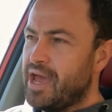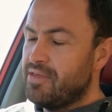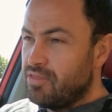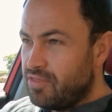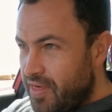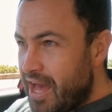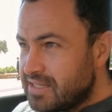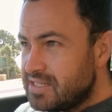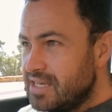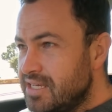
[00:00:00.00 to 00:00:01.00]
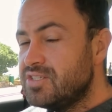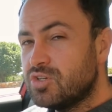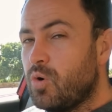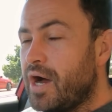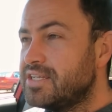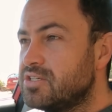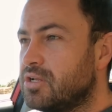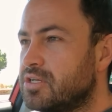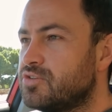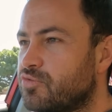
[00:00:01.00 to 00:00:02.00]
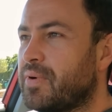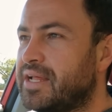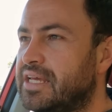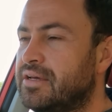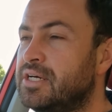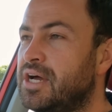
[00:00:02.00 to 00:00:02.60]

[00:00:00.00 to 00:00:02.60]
And that is quite a lot of money.